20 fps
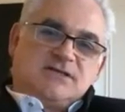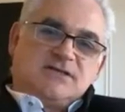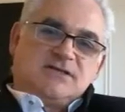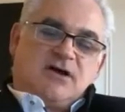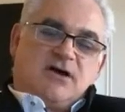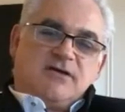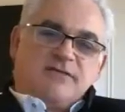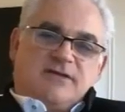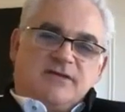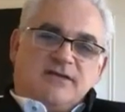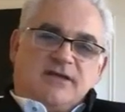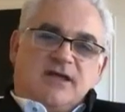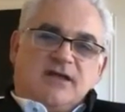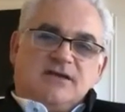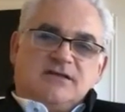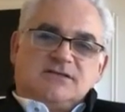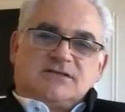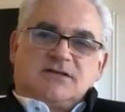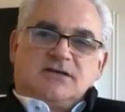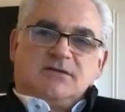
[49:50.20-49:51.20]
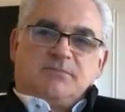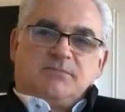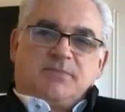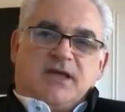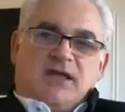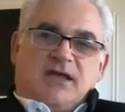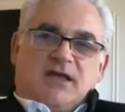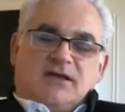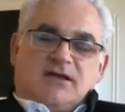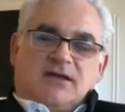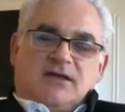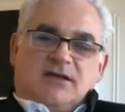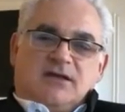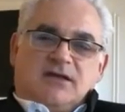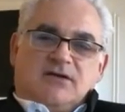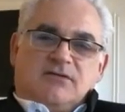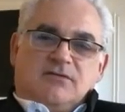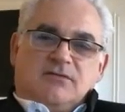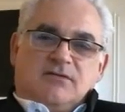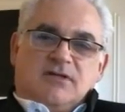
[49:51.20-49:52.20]
are the tenants going to pay, you
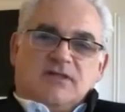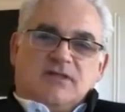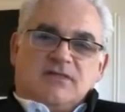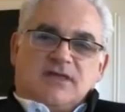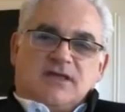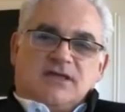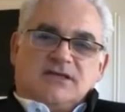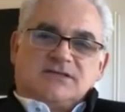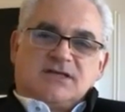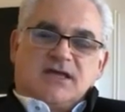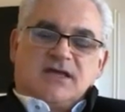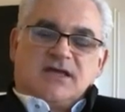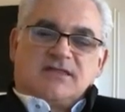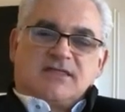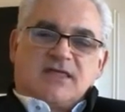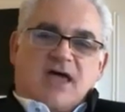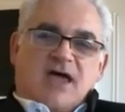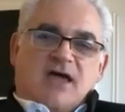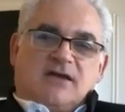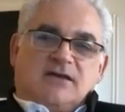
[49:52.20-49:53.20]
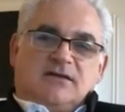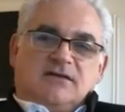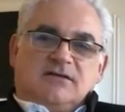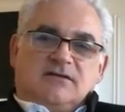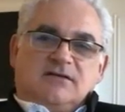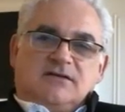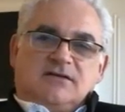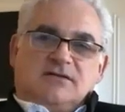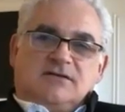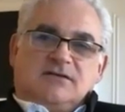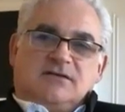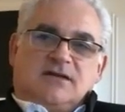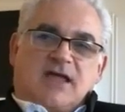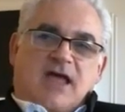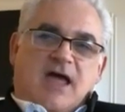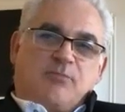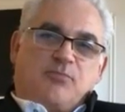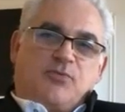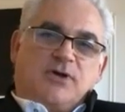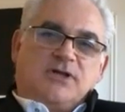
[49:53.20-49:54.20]
know, and things like that. And
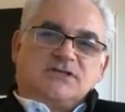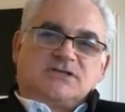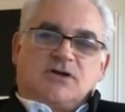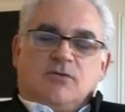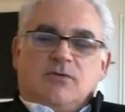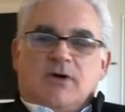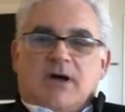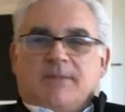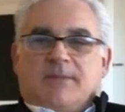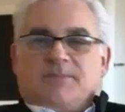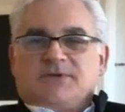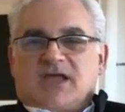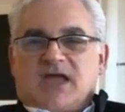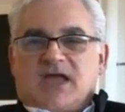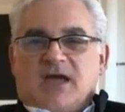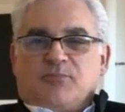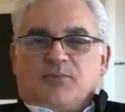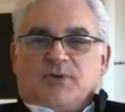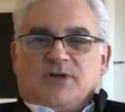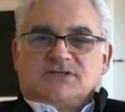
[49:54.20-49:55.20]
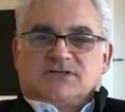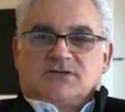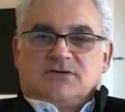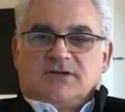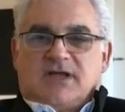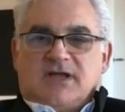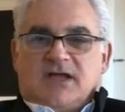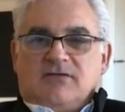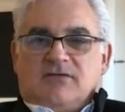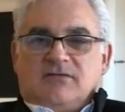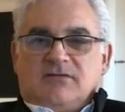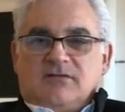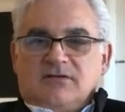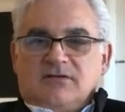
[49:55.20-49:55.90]
cap rates go up, to cap rates go down.